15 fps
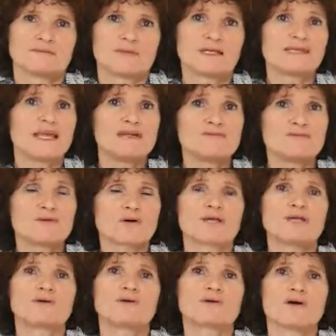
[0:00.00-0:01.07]
Again,
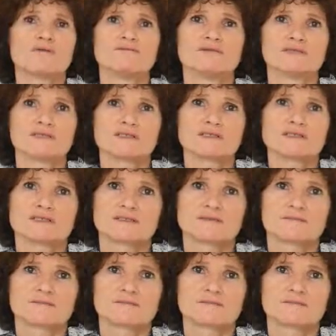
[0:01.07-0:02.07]
rocking your confidence.